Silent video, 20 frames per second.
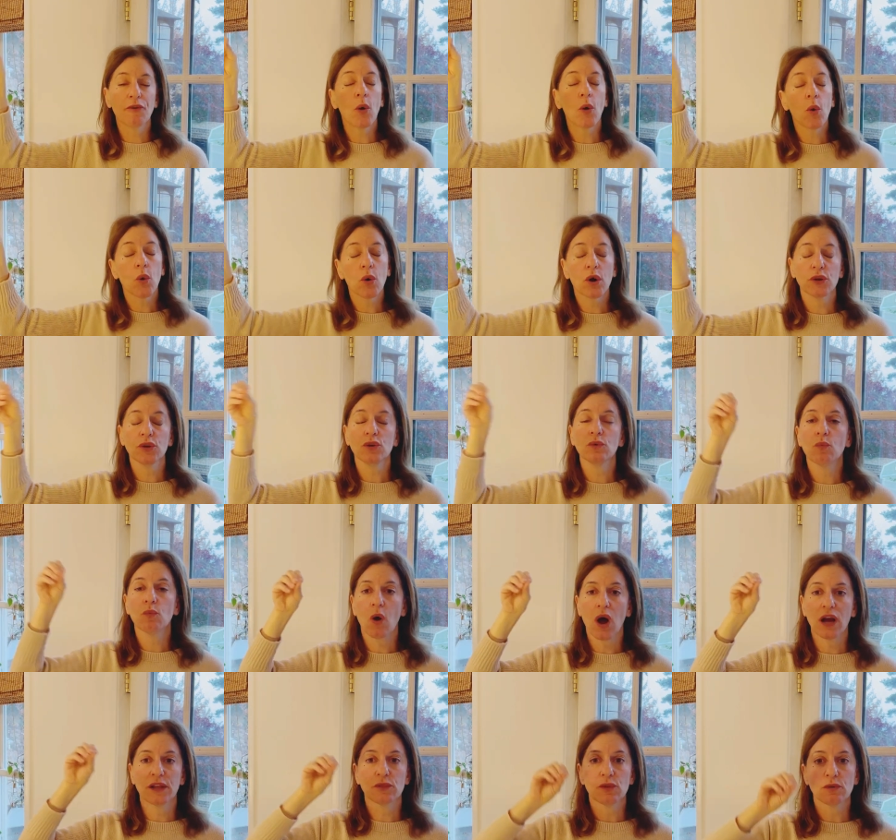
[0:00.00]
or you
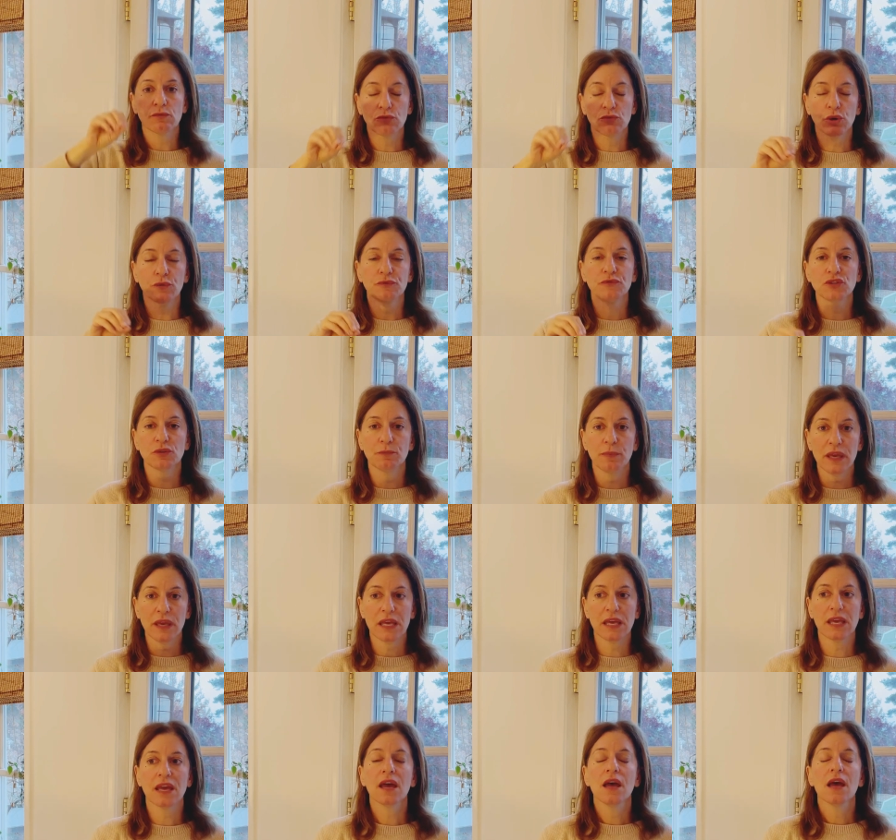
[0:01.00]
want the roof to
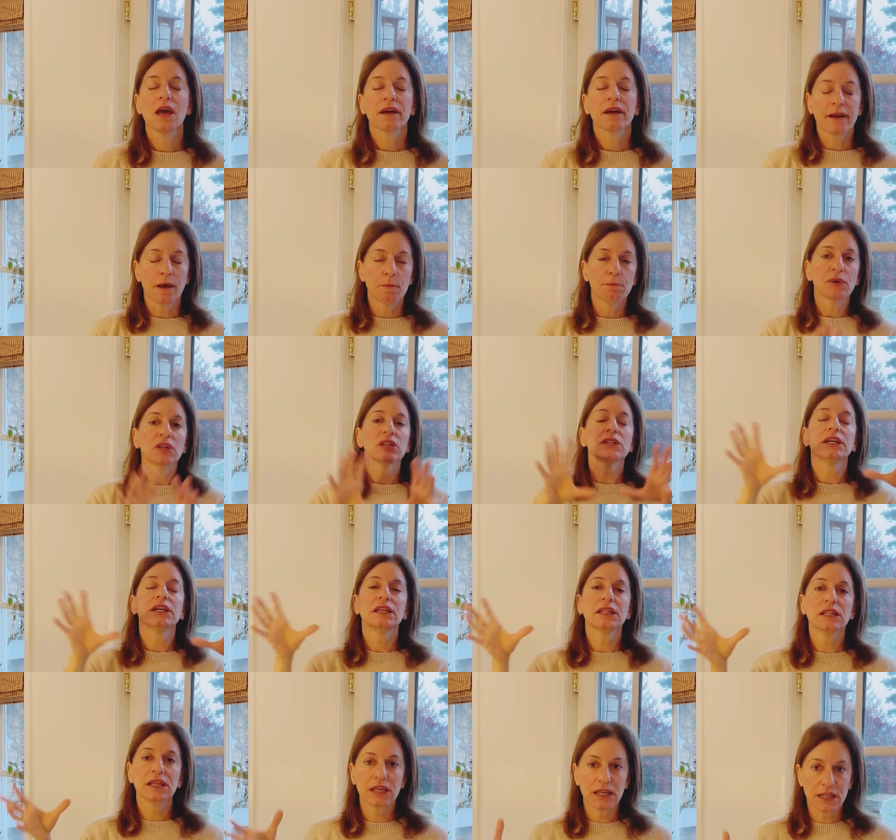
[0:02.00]
be
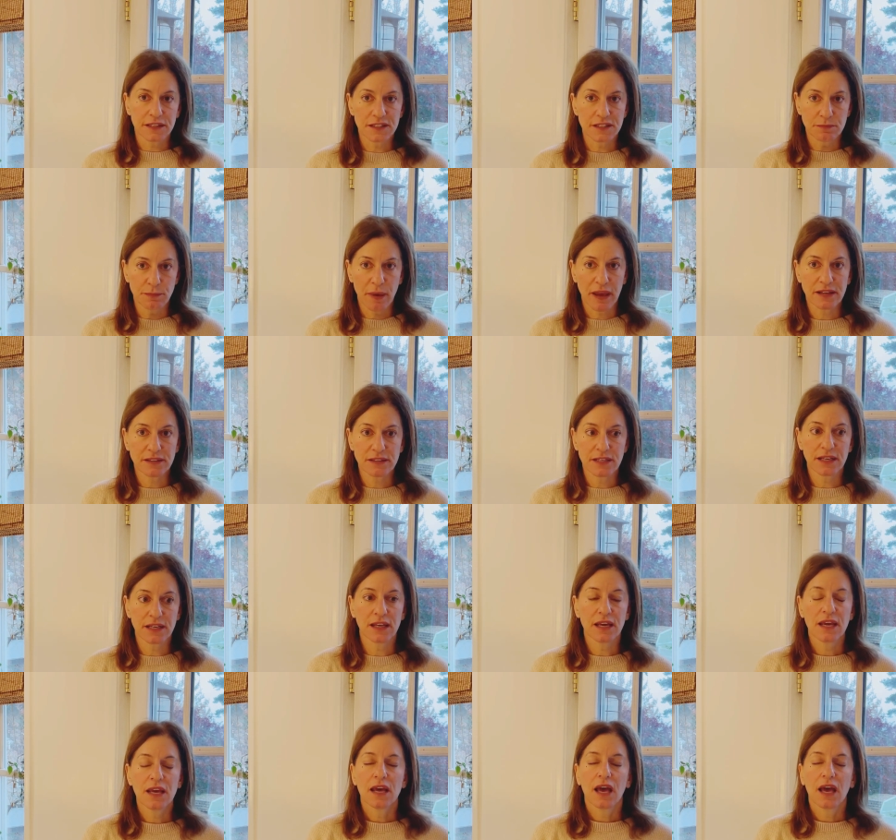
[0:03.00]
completely inspected